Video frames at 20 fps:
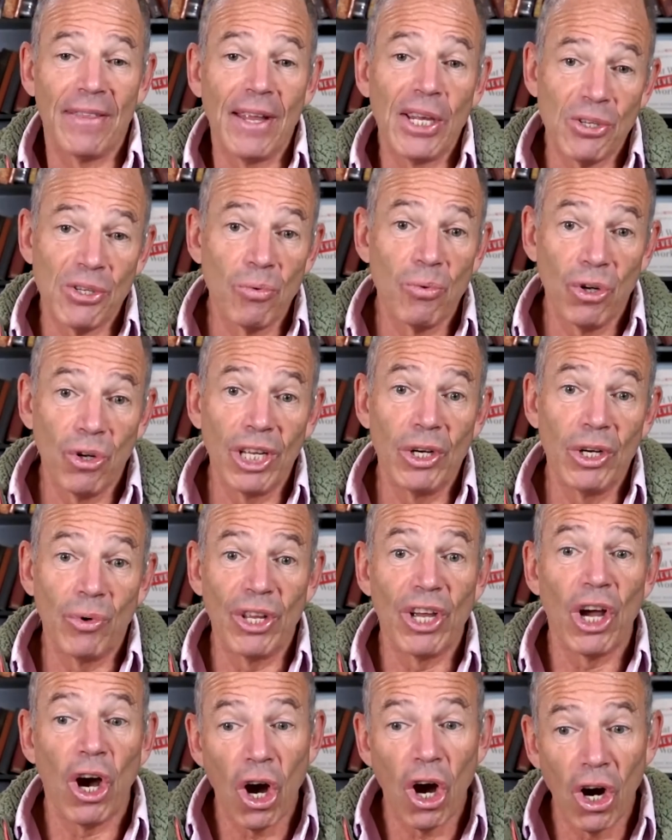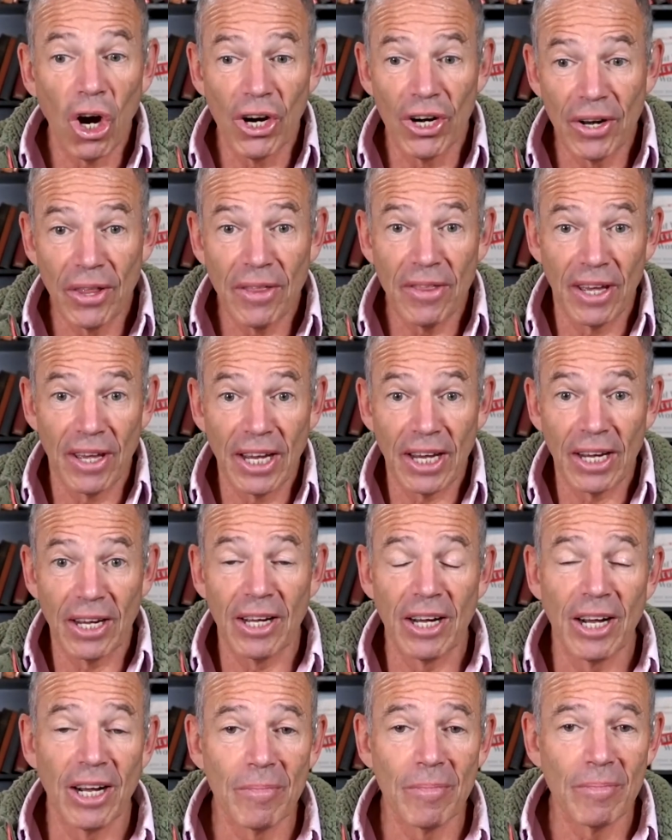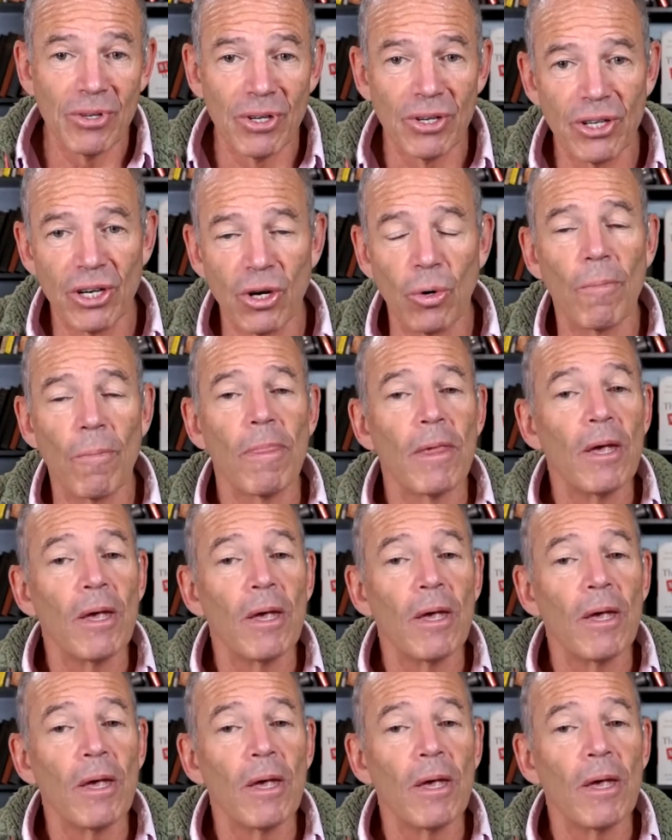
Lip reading: That's a really, really hard thing to do.